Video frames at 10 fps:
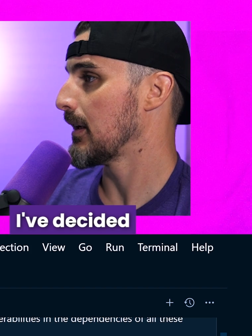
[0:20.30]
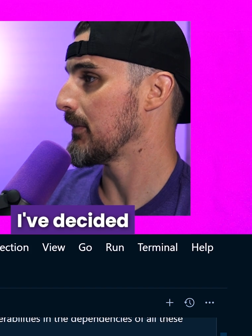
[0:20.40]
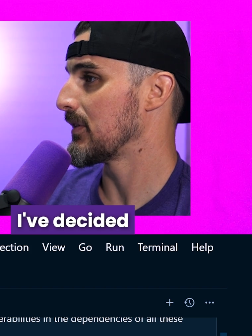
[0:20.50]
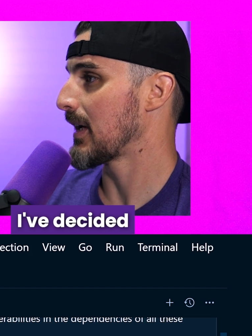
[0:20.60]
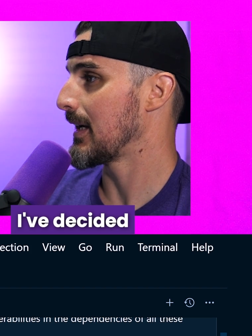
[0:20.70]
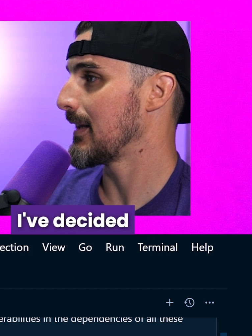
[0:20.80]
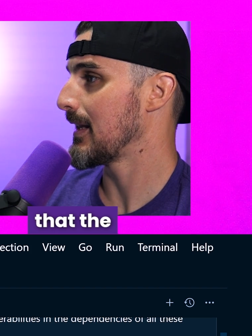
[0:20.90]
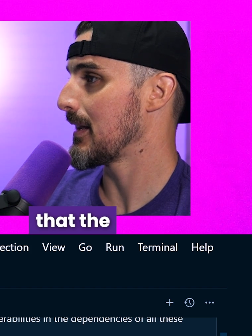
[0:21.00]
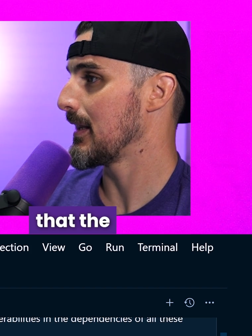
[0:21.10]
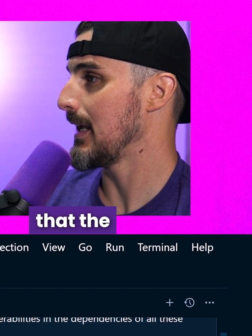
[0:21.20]
I've
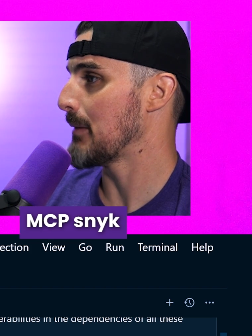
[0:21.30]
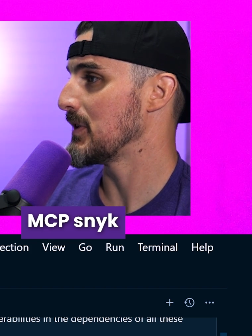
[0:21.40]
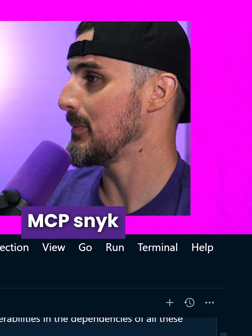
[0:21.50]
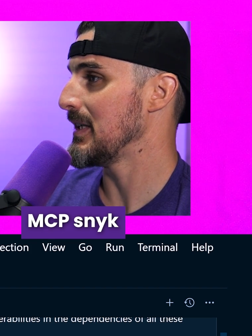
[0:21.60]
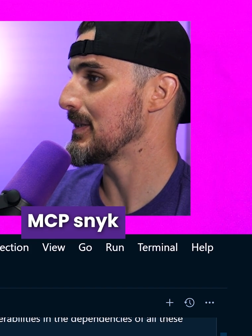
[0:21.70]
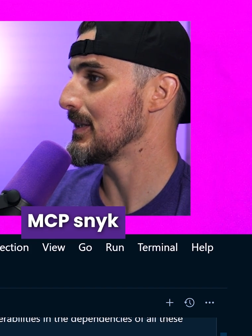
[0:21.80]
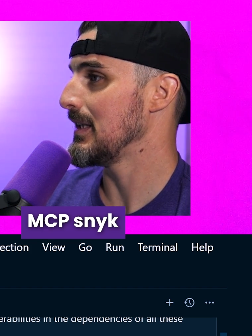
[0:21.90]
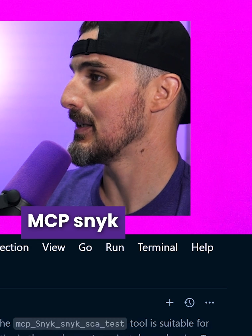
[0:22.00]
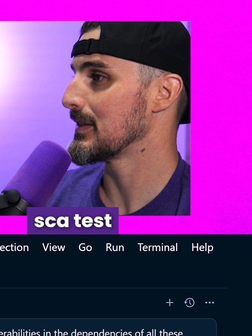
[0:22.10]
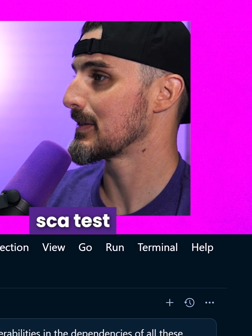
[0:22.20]
decided that the MCP
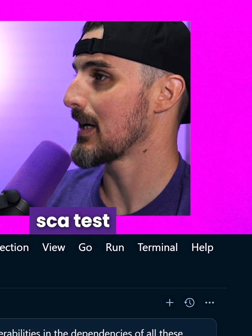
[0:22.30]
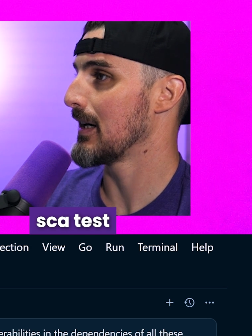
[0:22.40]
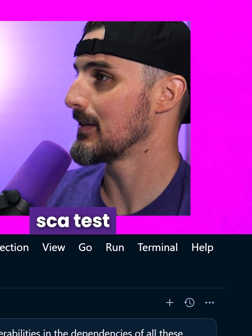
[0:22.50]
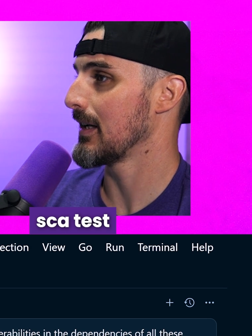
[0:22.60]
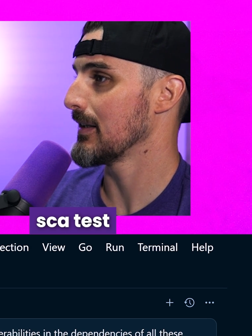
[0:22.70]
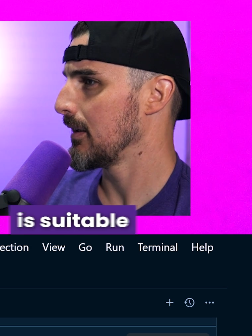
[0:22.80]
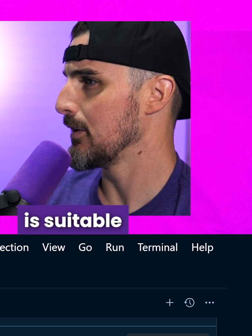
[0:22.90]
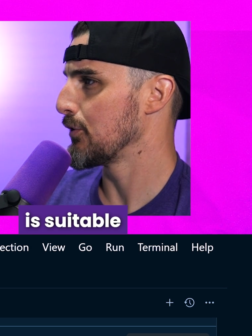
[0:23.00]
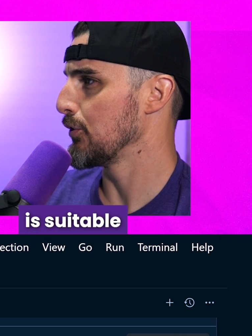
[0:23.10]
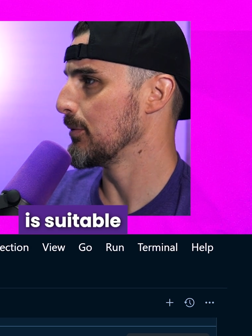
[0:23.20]
Snyk SCA
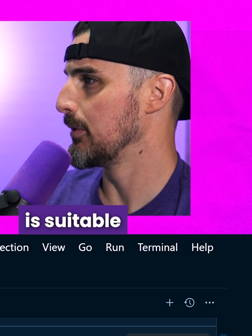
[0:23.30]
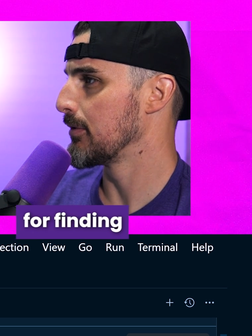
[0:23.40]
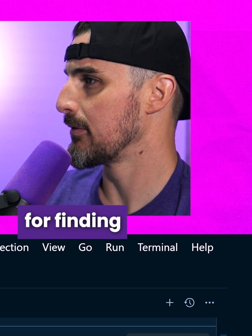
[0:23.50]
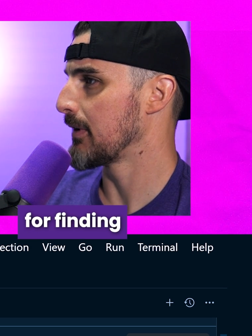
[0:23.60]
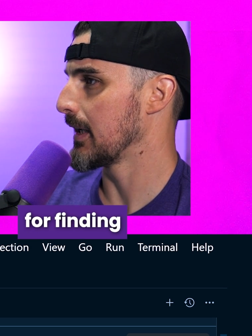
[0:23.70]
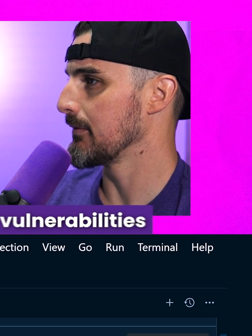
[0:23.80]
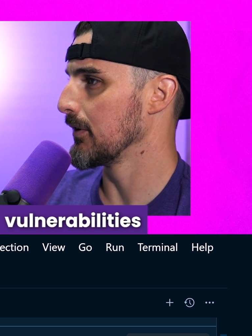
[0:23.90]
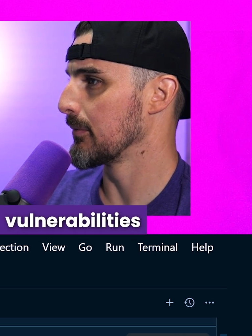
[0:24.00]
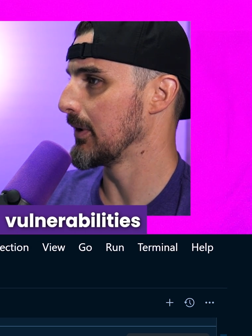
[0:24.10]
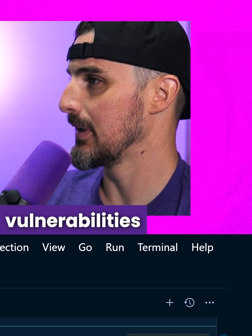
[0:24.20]
test is suitable for finding
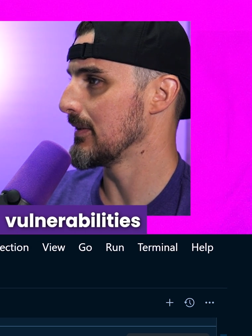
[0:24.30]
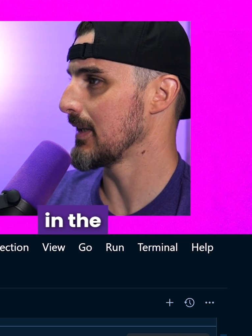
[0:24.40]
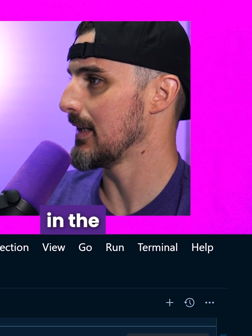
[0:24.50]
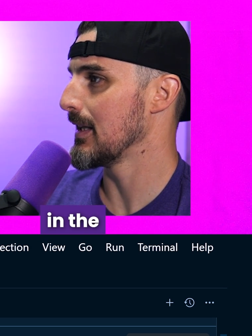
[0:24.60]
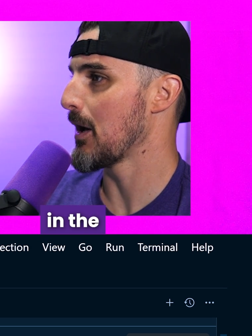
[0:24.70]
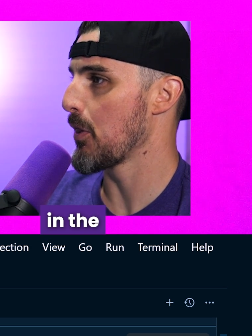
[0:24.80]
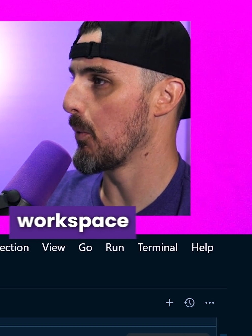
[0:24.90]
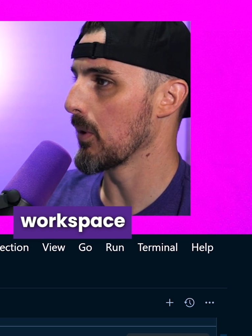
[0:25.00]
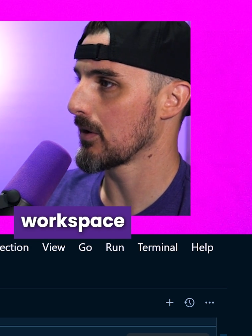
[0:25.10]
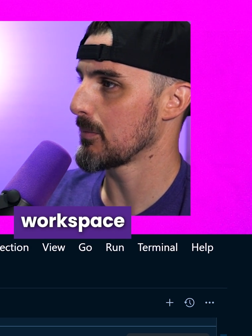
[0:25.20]
vulnerabilities in
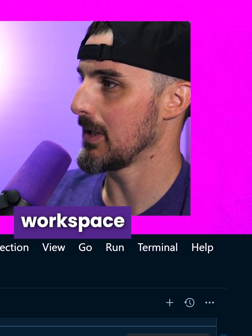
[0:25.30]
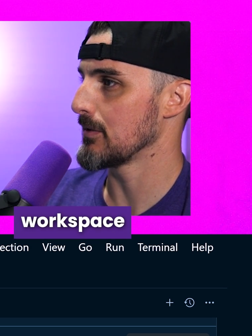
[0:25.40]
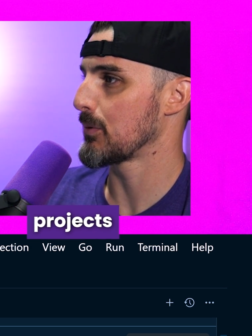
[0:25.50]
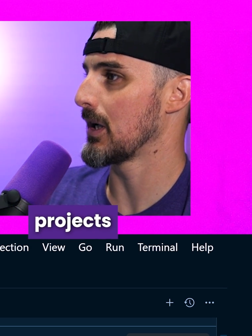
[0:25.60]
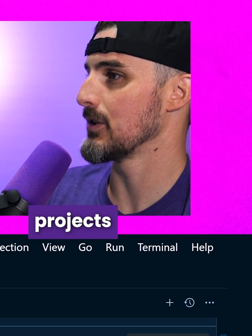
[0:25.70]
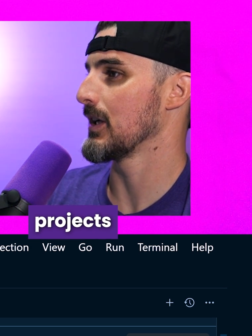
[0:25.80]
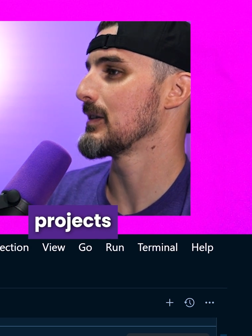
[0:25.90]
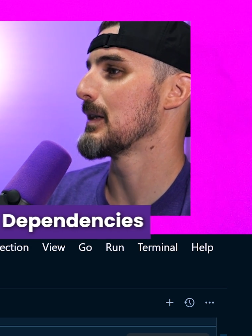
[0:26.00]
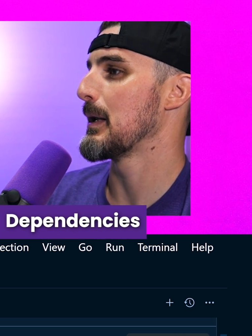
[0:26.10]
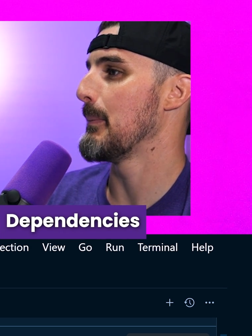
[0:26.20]
the workspace
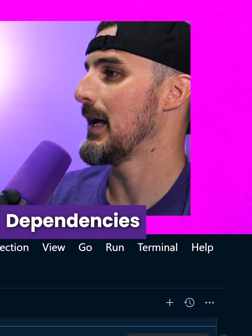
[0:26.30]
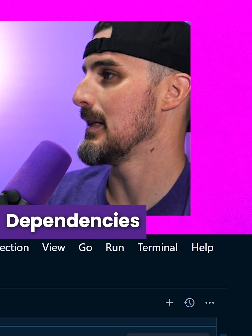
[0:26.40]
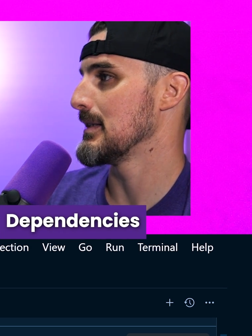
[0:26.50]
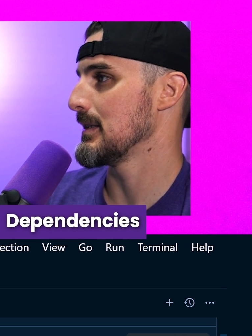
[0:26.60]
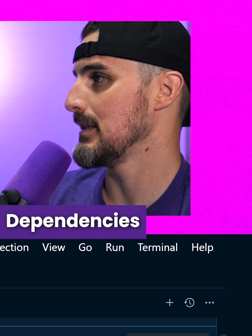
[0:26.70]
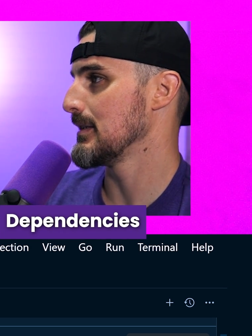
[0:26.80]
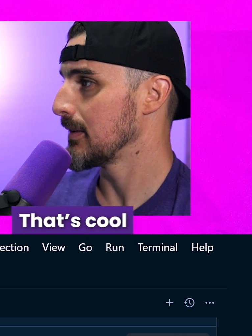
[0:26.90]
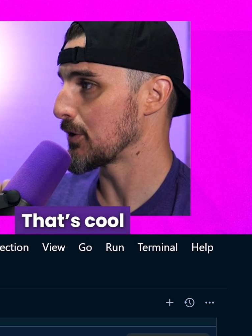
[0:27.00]
project's dependencies.